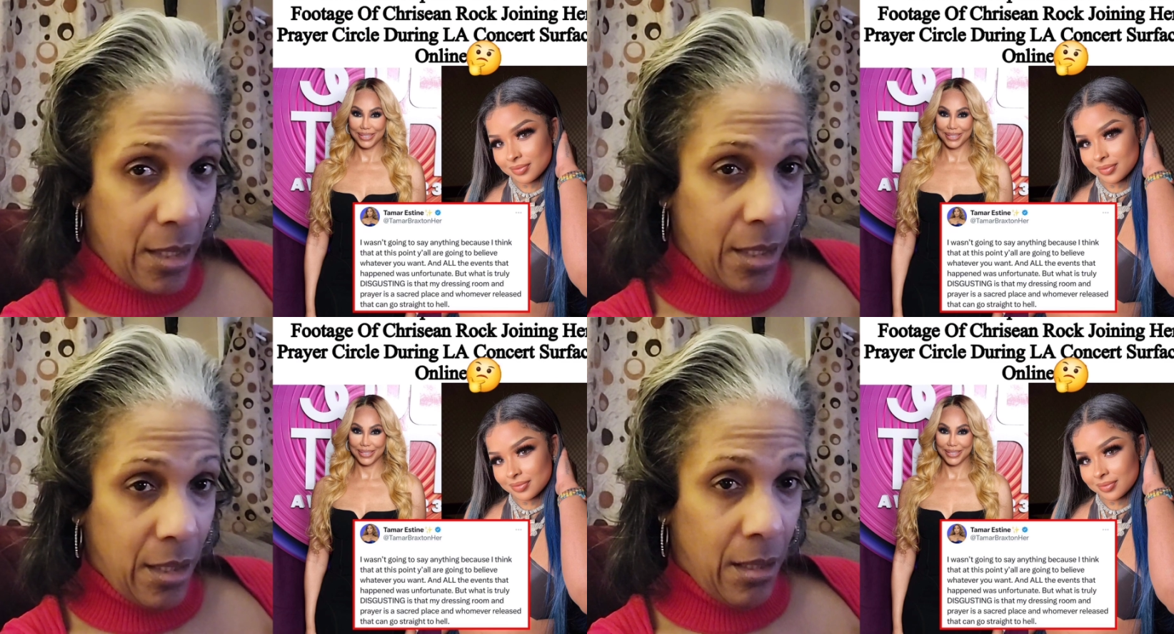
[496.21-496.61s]

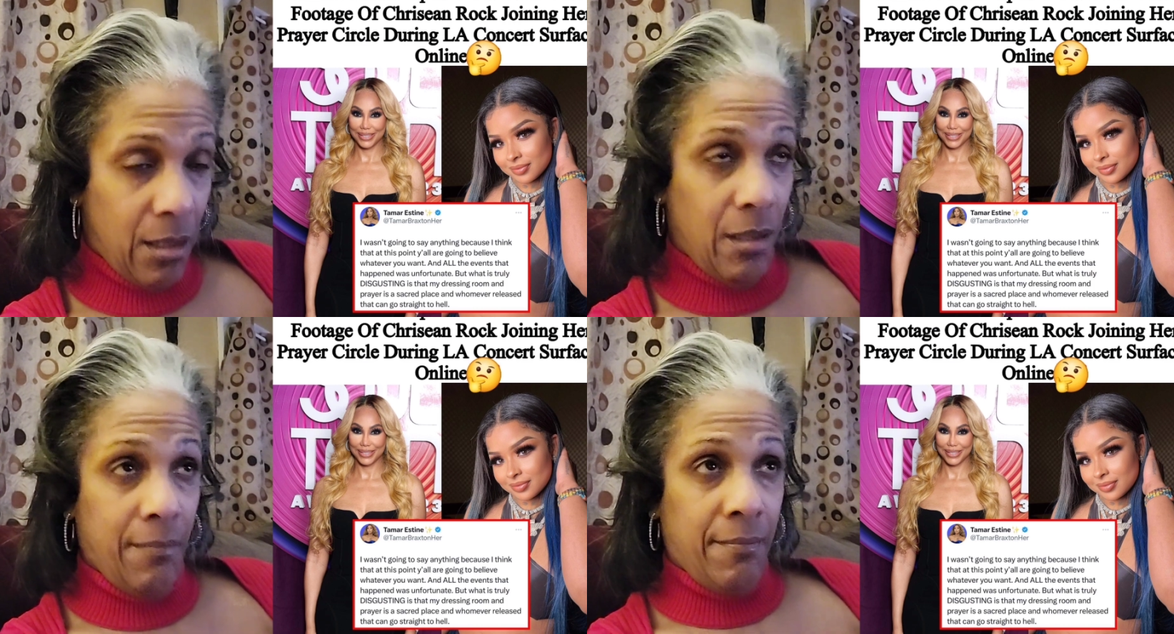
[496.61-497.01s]

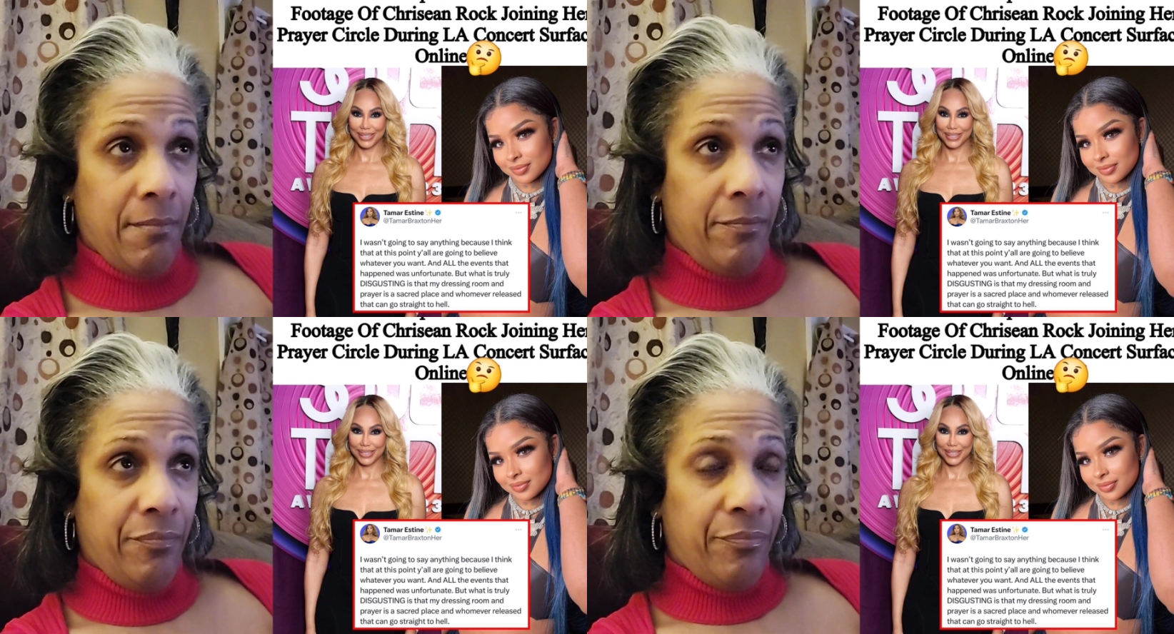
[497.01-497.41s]
Speaker 1: Uh,
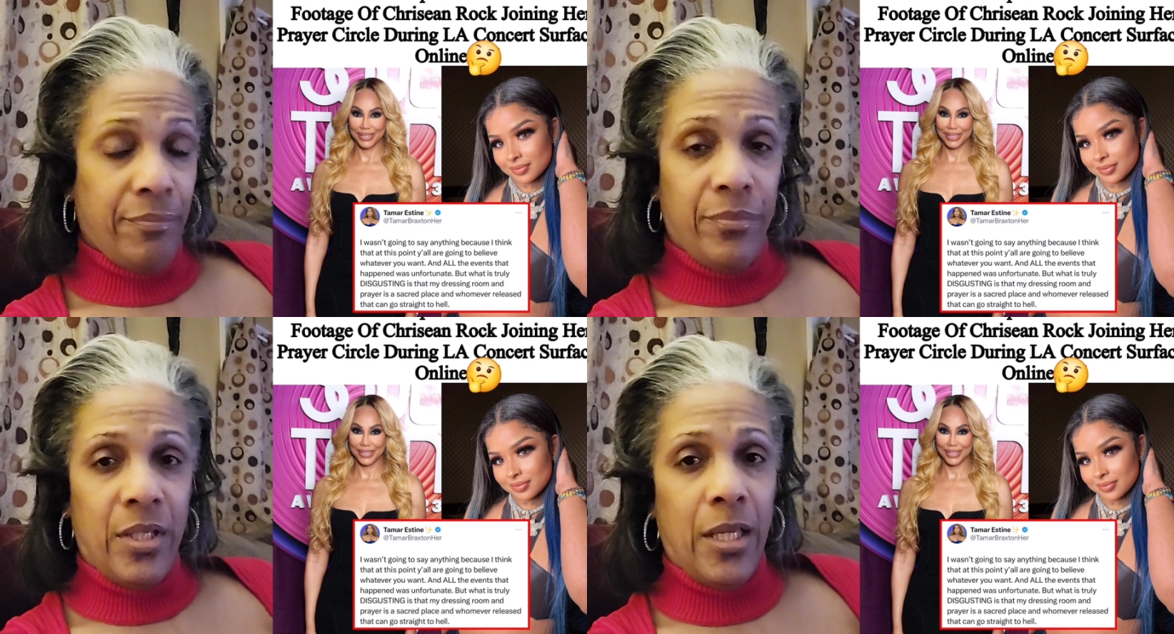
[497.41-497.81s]

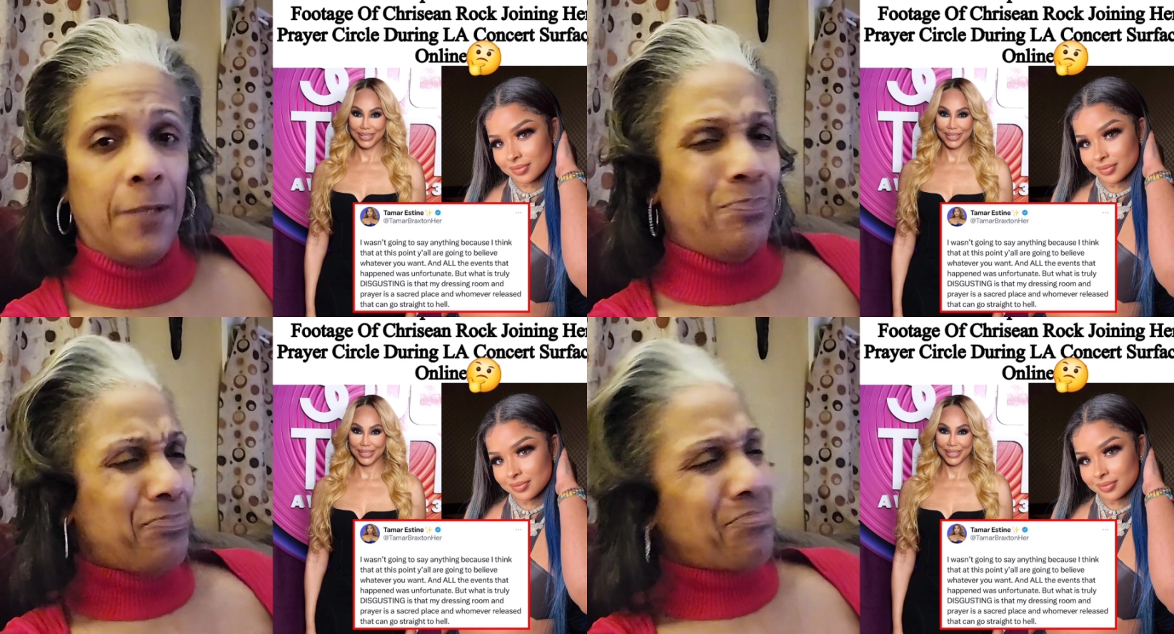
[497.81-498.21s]

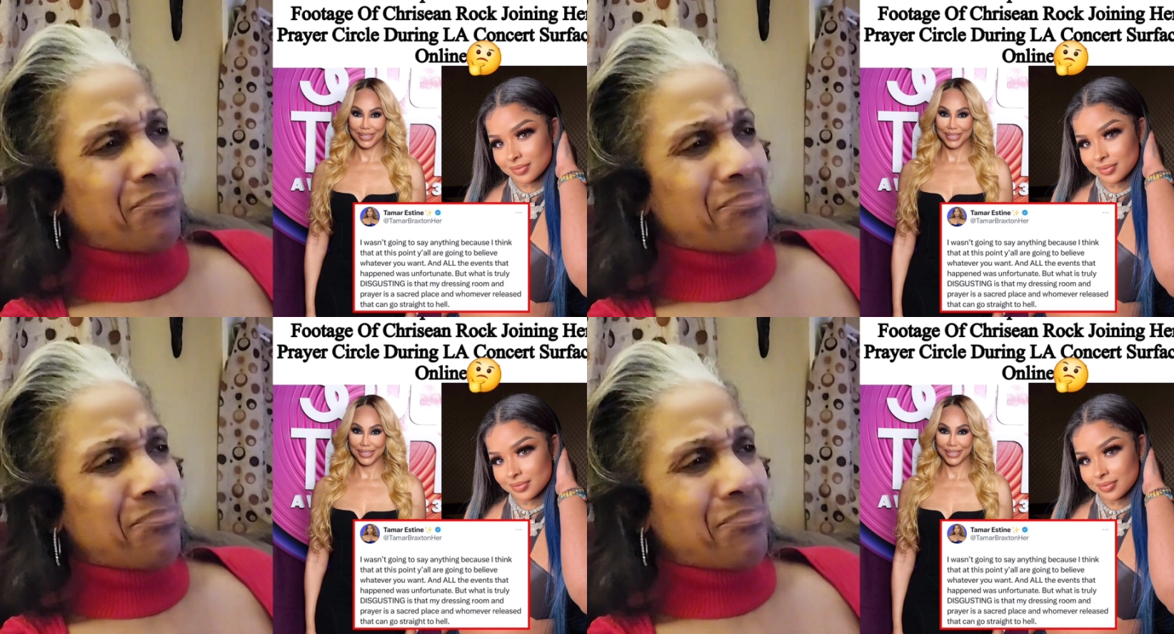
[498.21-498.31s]
then